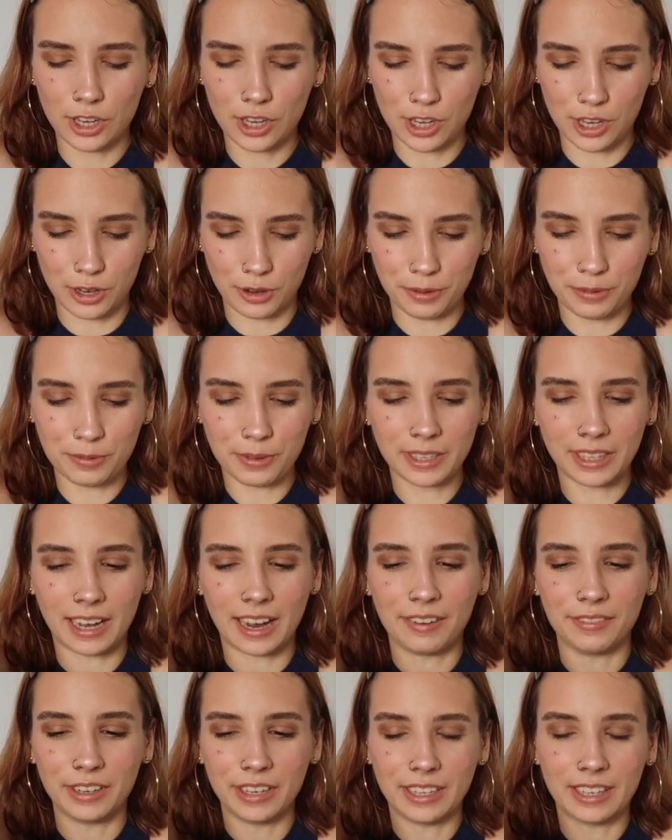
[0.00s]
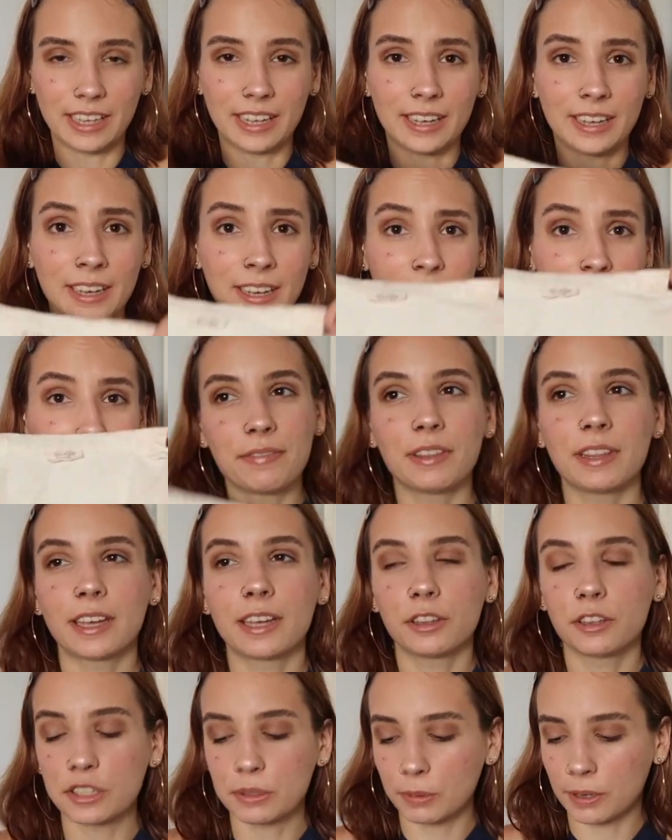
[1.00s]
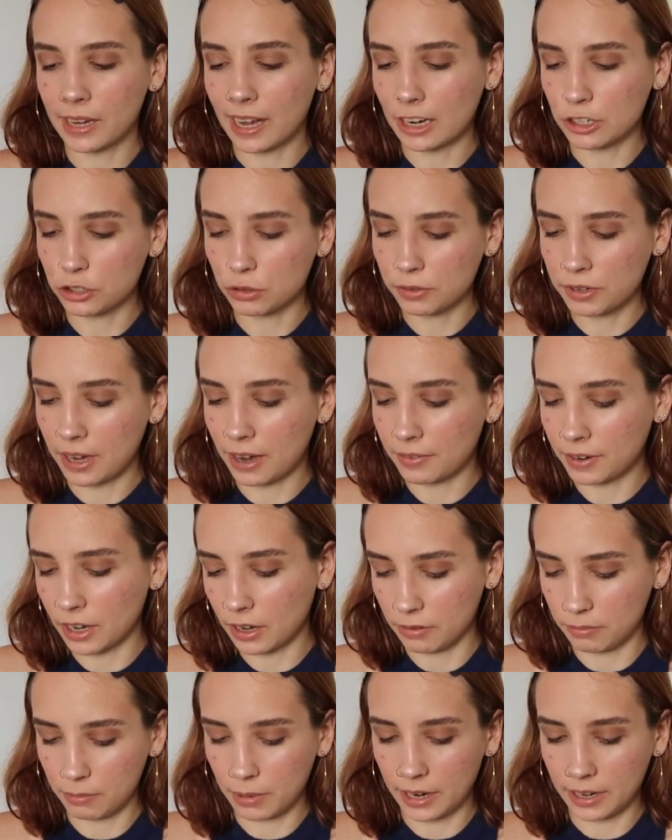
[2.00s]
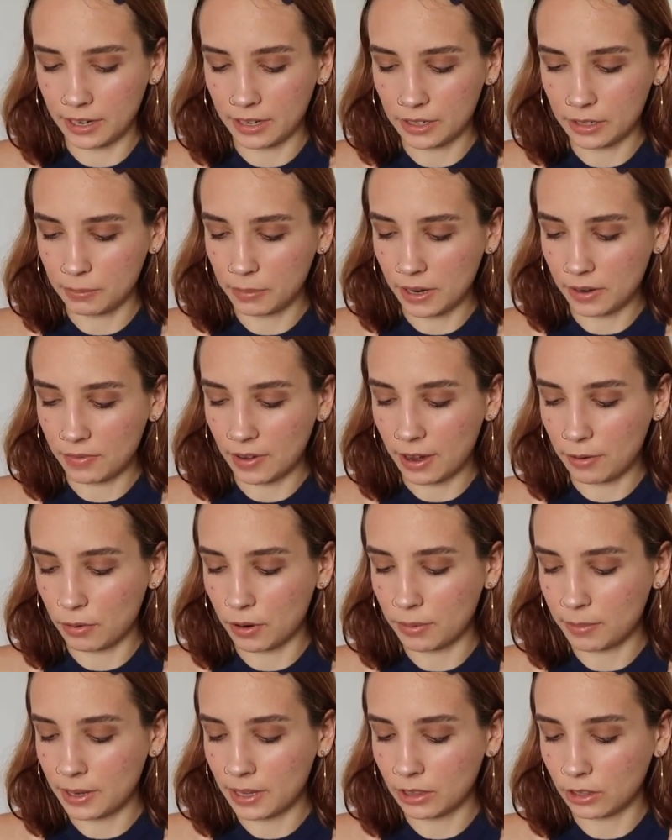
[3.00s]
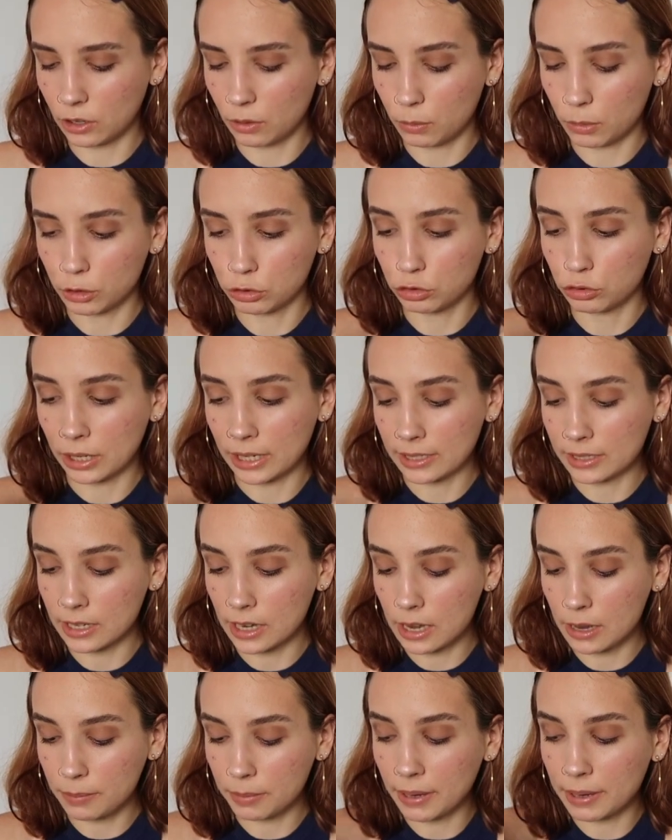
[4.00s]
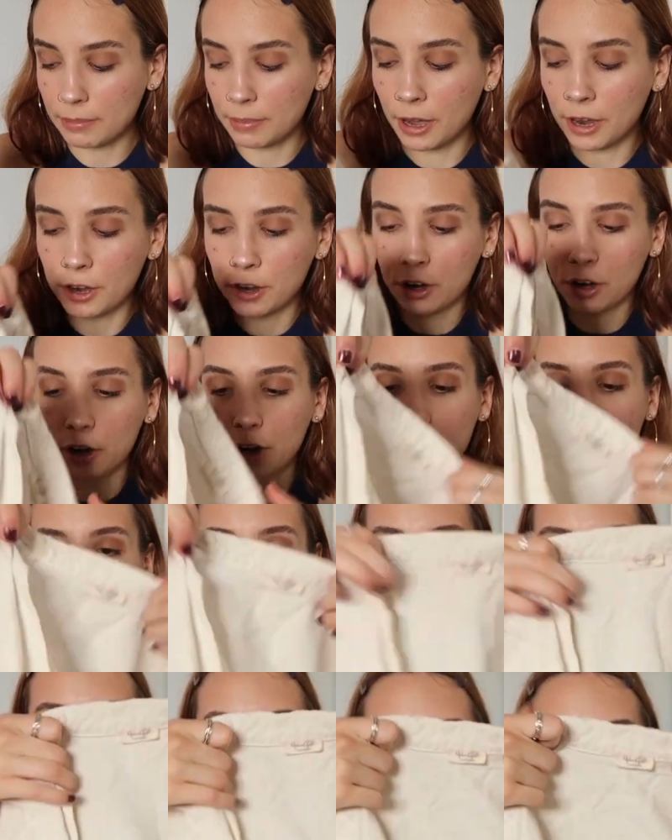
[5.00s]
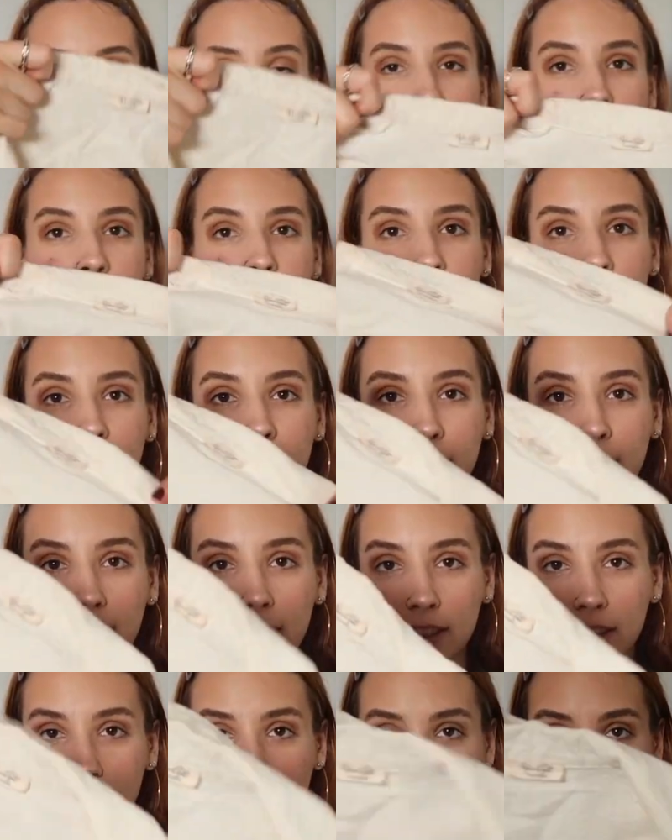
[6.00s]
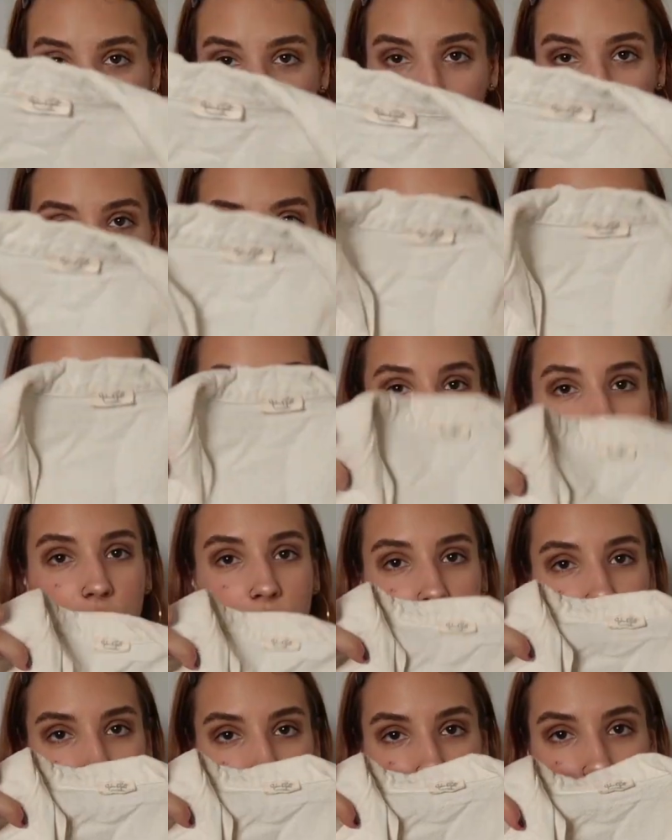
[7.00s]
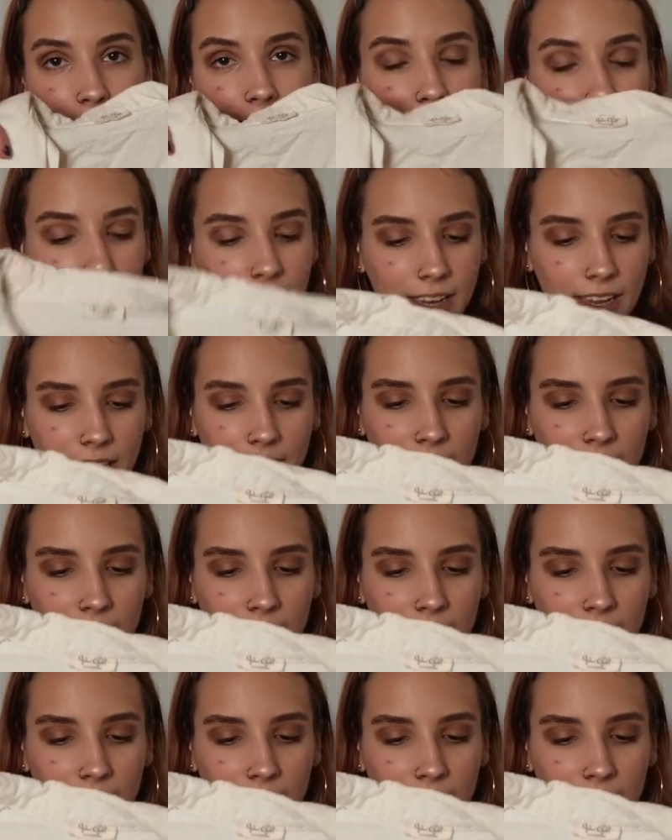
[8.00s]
cute with everything. I feel like it looks more casual when you have it unbuttoned, but if I wanna be a little more dressed up, I button her up. And this shirt is actually just everything